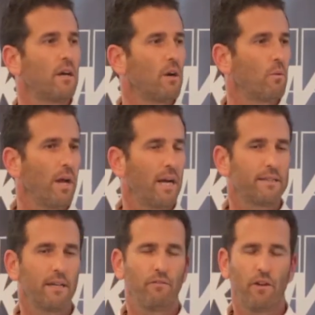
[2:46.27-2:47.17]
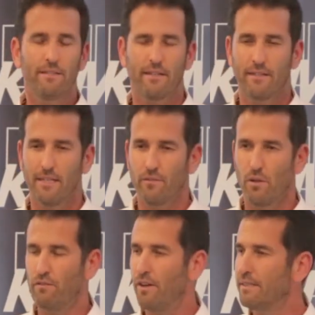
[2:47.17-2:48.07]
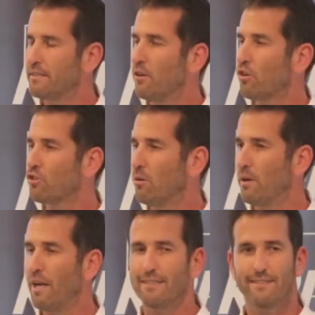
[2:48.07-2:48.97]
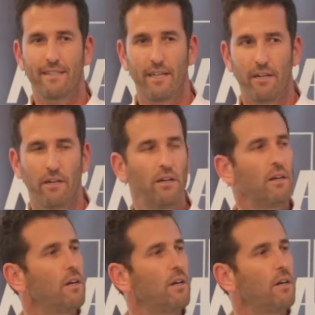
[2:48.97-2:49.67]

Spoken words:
We had a very successful event in October last year